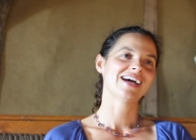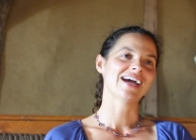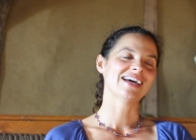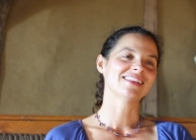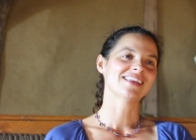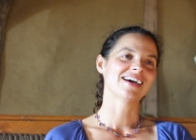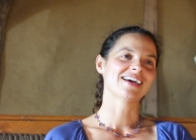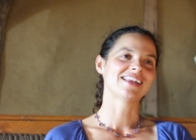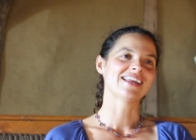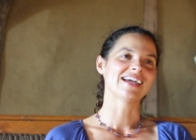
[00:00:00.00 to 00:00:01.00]
And
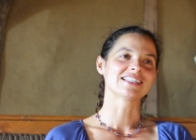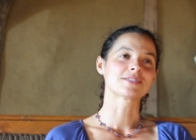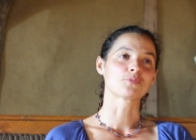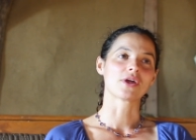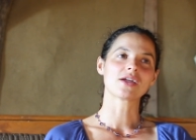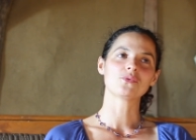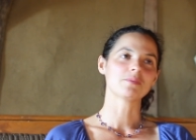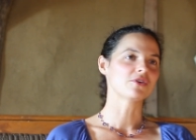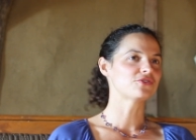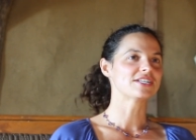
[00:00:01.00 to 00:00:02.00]
then at spring, we
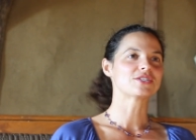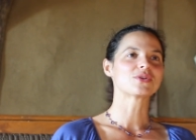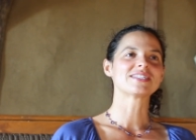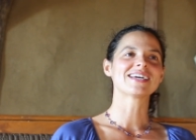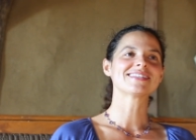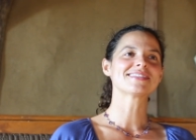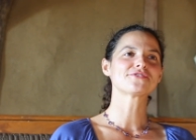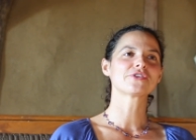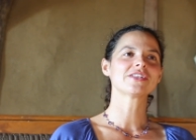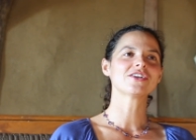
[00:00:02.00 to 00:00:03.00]
moved into a tent in the
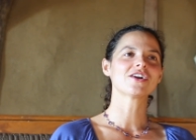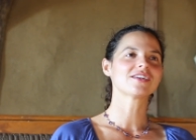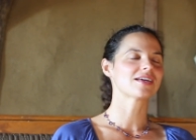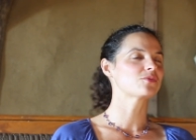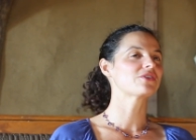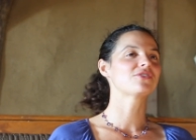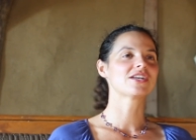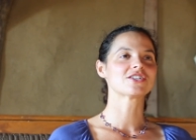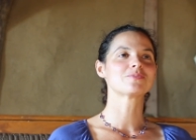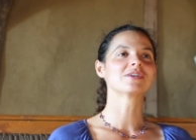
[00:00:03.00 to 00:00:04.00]
front yard and we
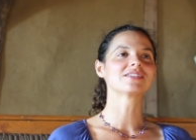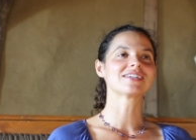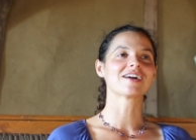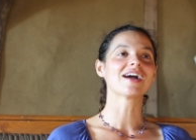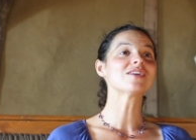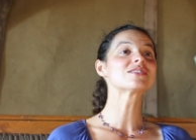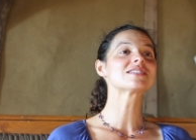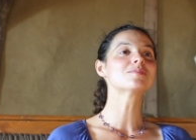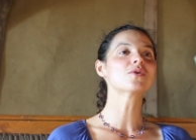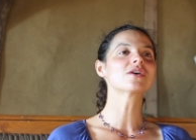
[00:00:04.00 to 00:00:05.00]
finished building our house
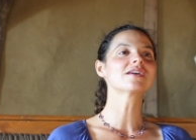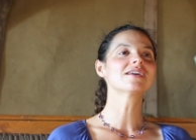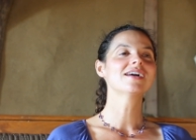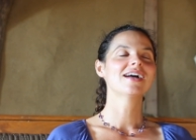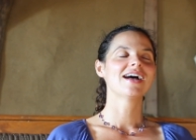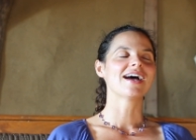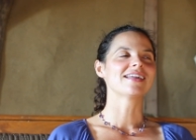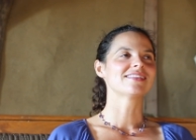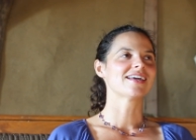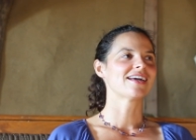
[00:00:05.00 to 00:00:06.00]
some more.
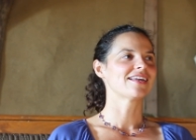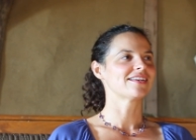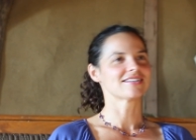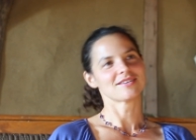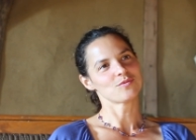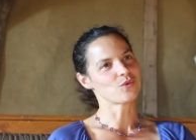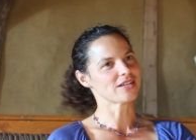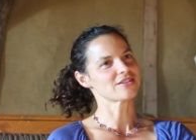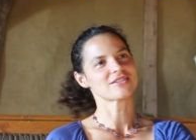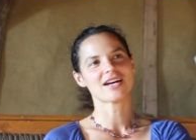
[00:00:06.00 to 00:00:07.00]
And then
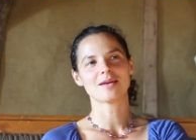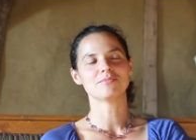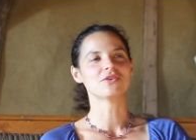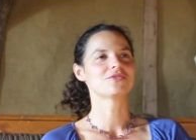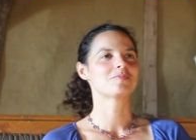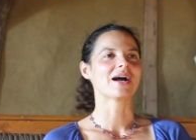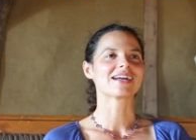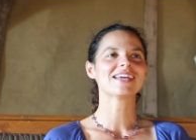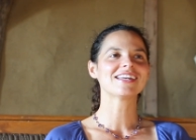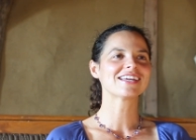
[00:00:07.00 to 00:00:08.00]
wintertime, moved
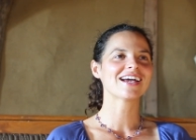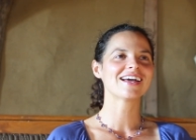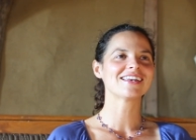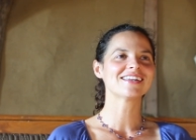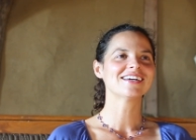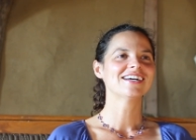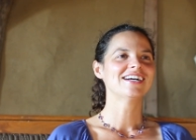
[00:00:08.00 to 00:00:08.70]
back in again.